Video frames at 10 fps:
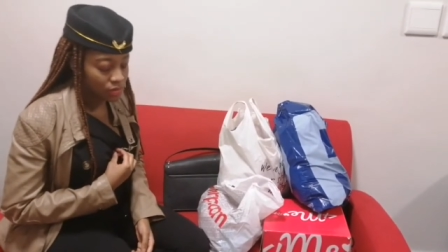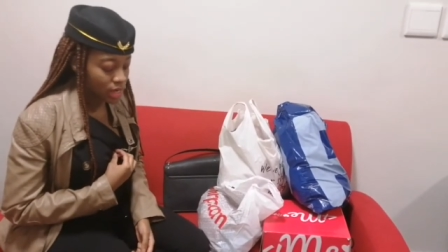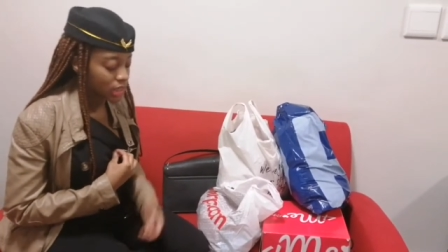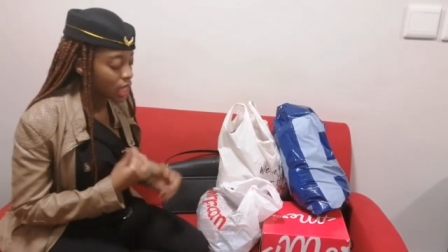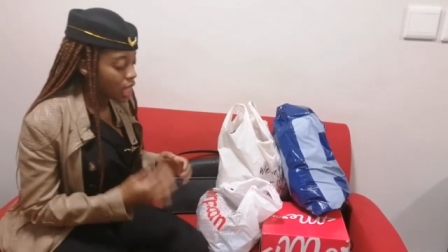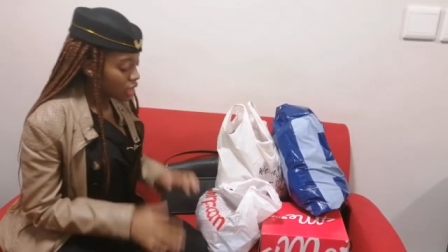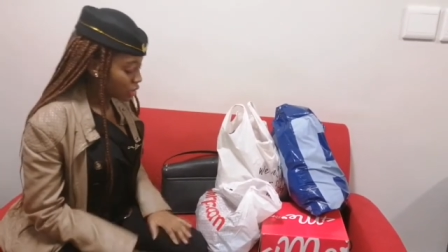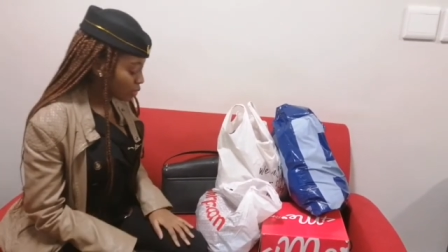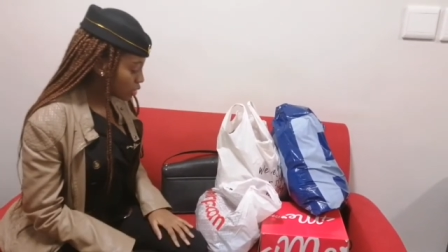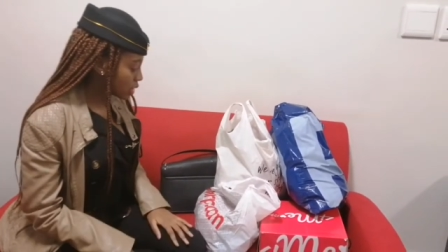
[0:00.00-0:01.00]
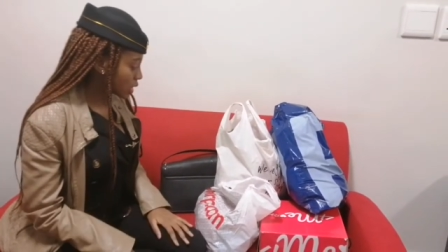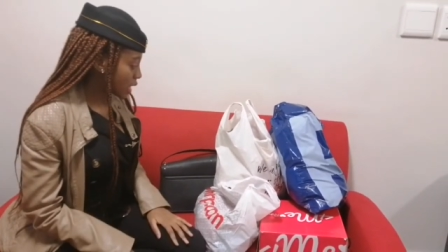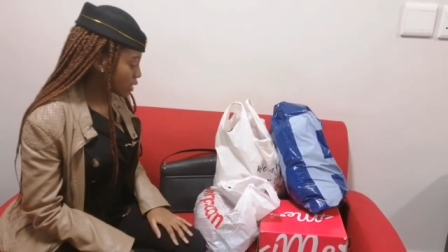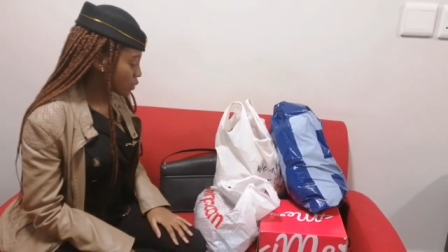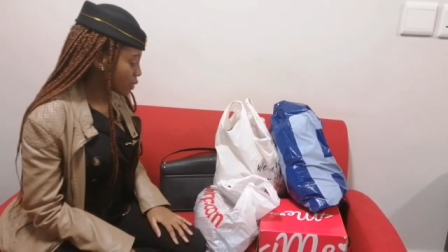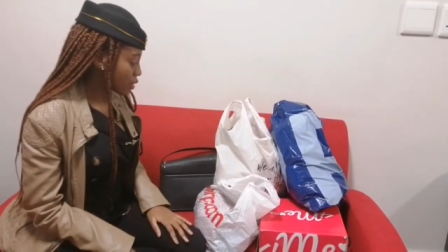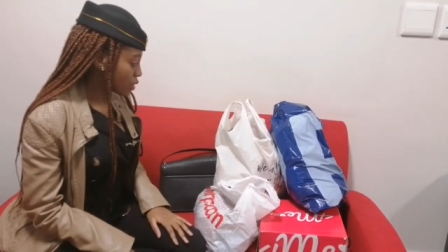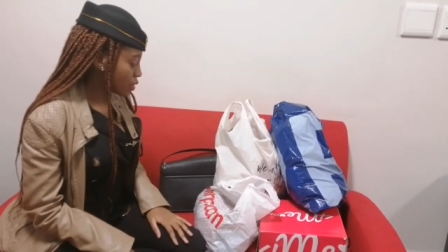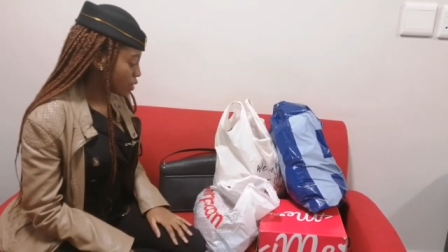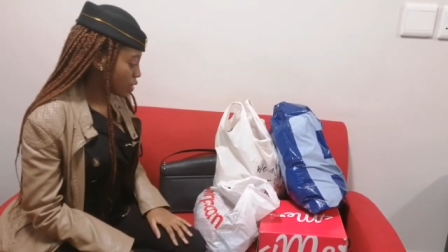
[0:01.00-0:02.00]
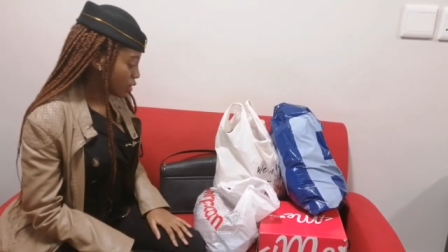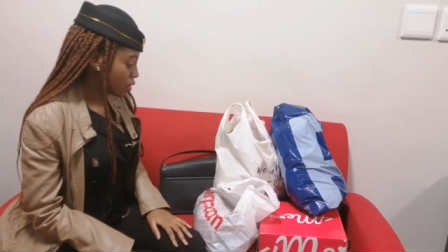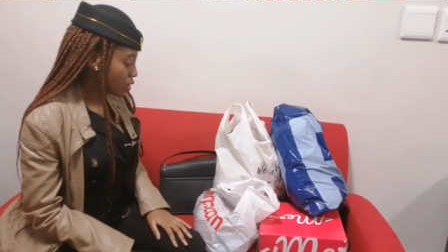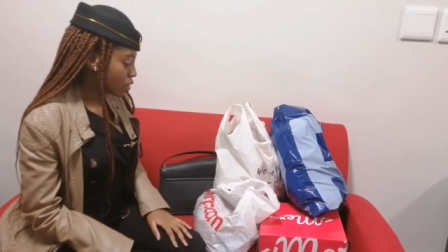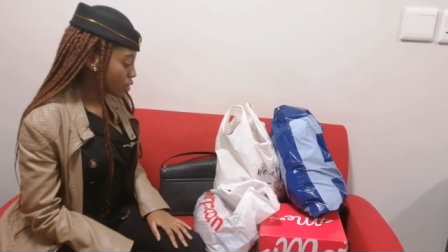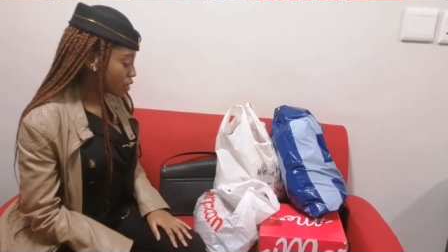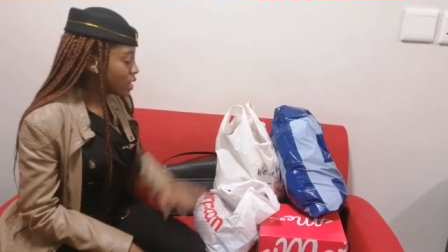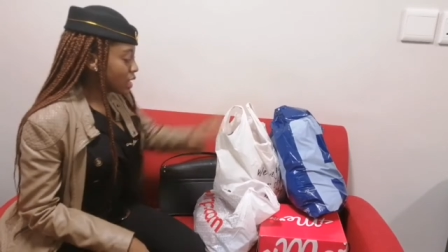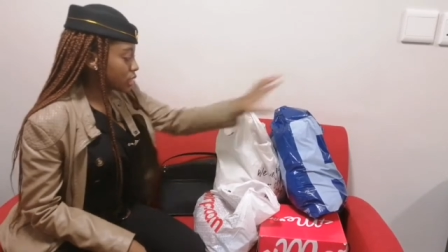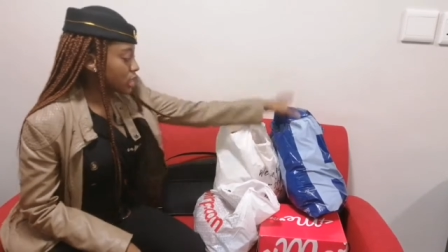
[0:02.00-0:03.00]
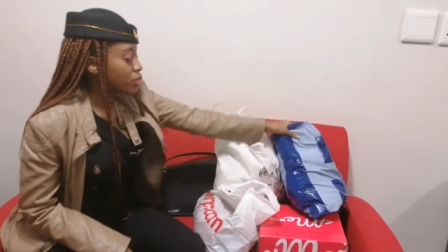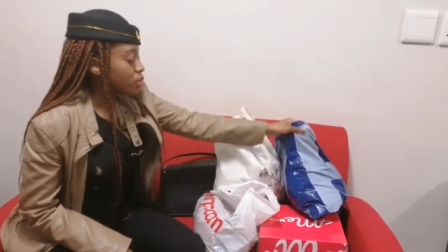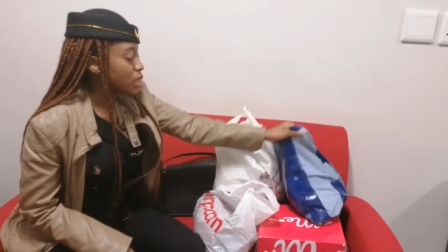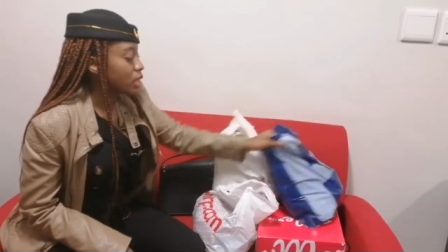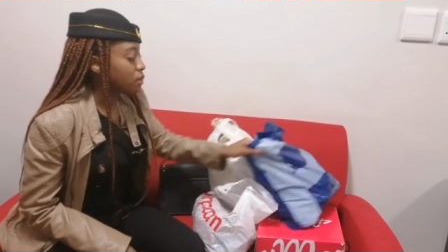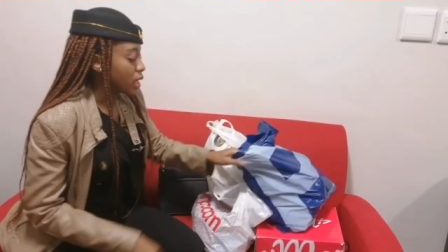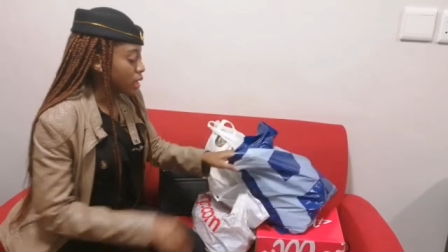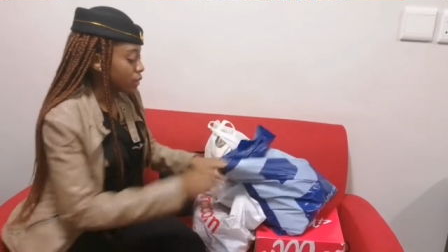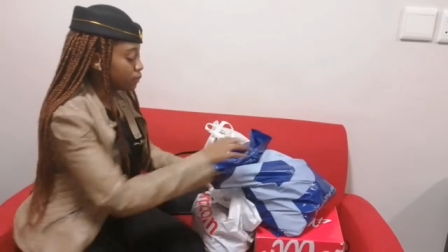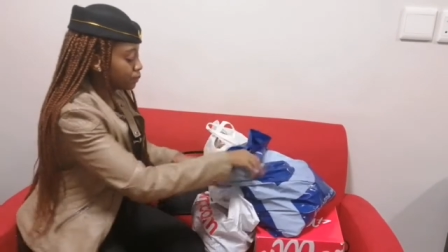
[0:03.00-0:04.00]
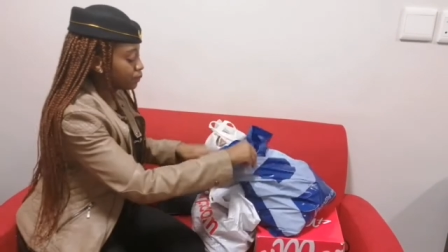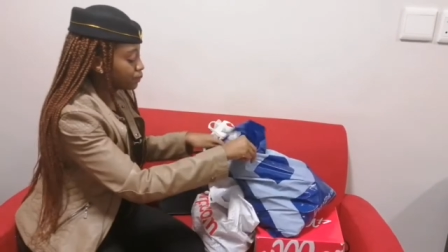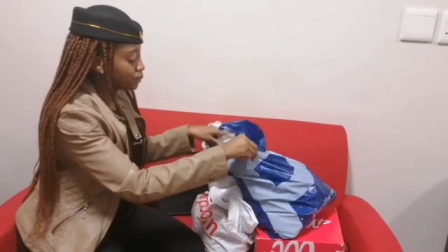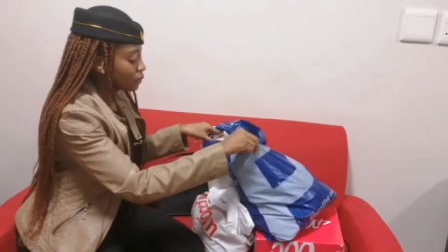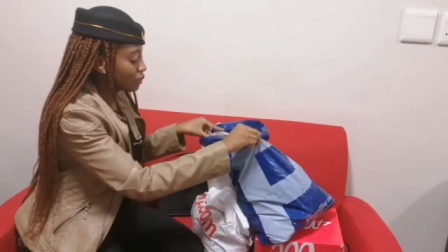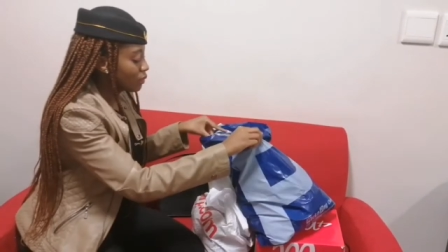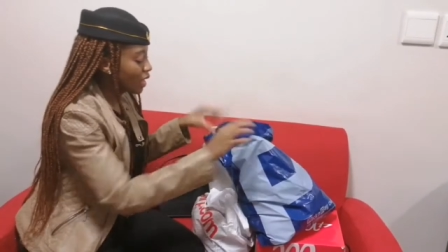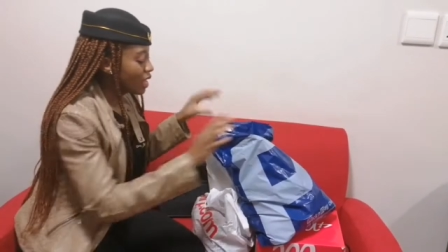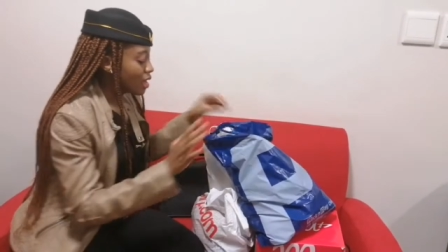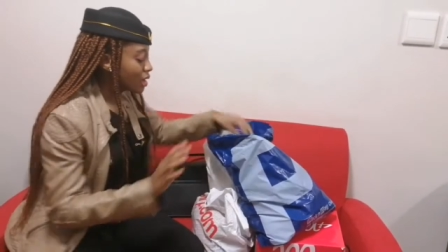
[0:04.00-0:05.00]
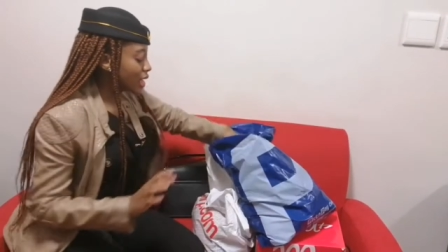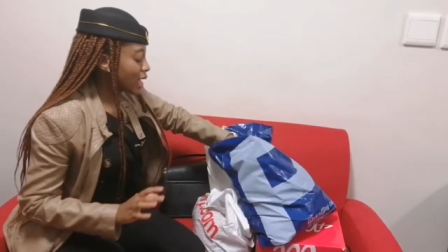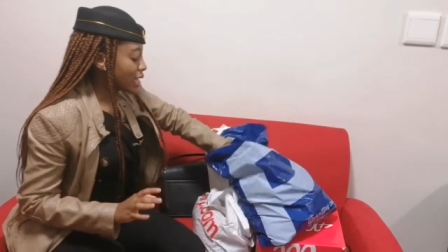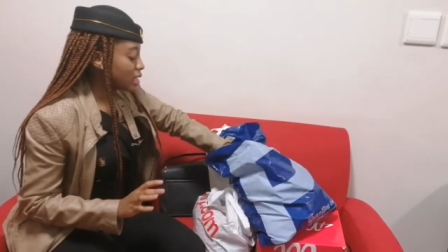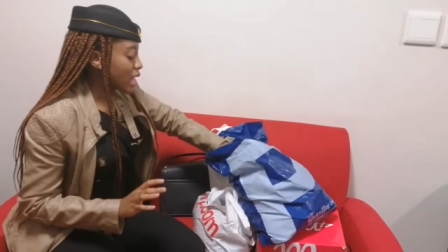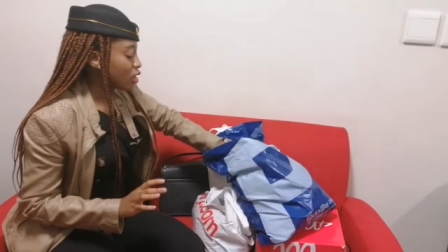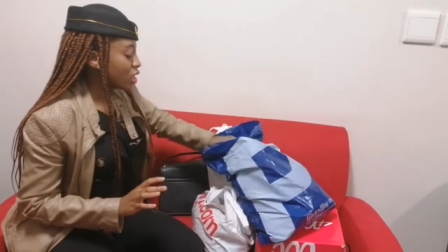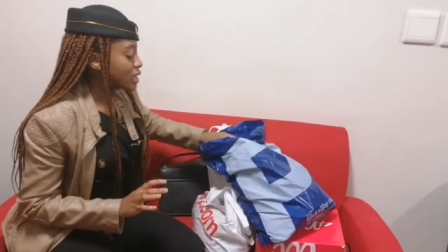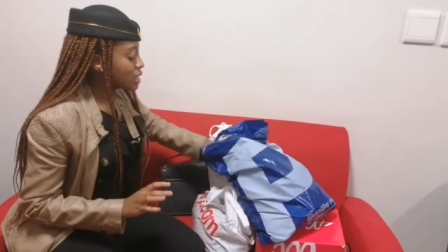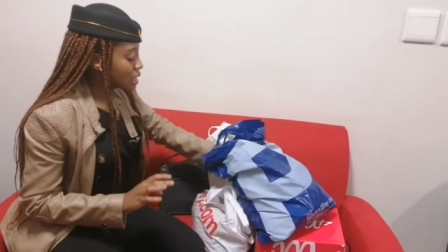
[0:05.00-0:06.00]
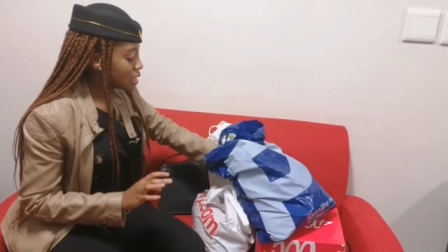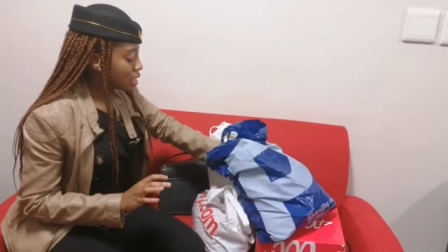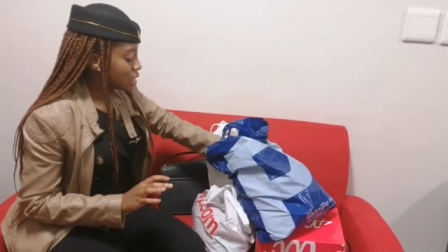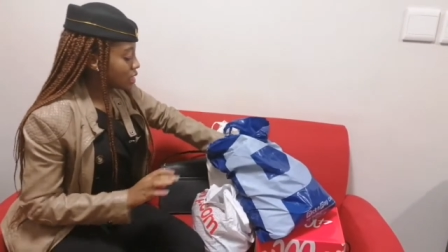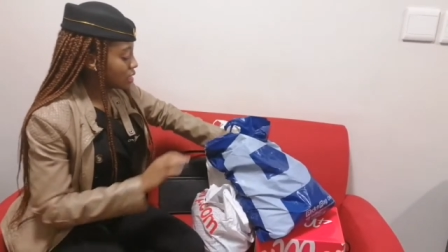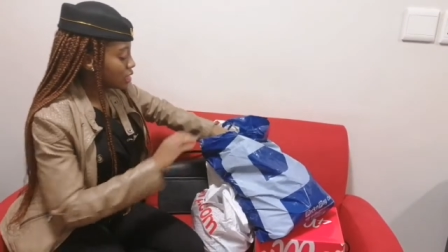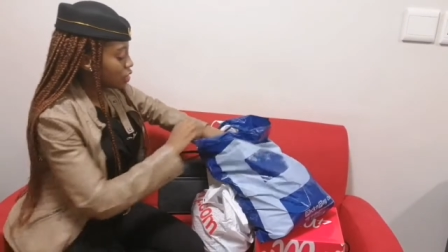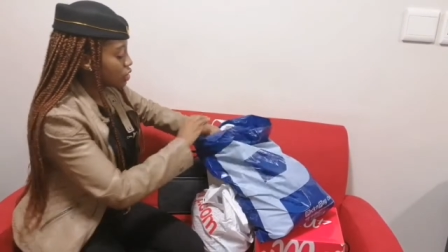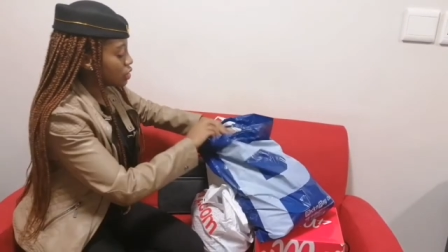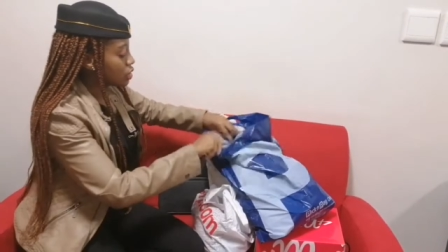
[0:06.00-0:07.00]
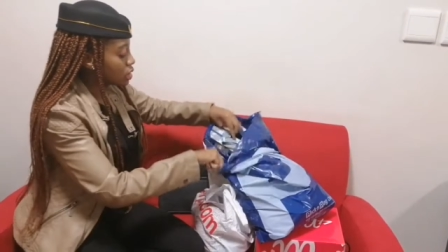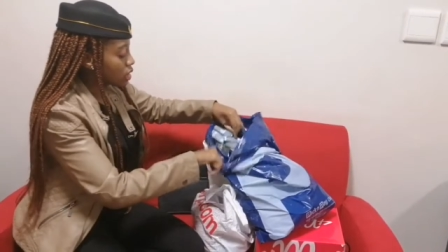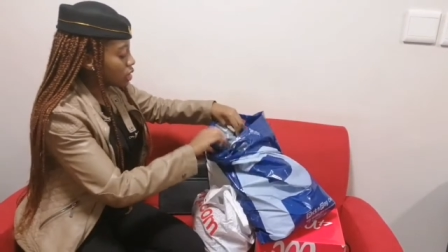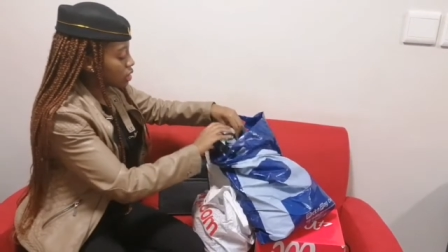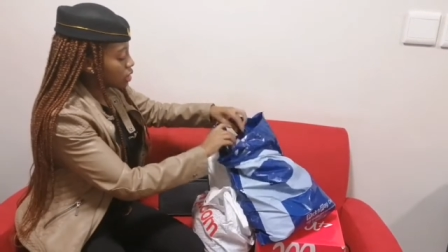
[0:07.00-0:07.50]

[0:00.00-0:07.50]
Right. So I'm gonna start with let's start with Pick n Pay. Okay, guys, I got these.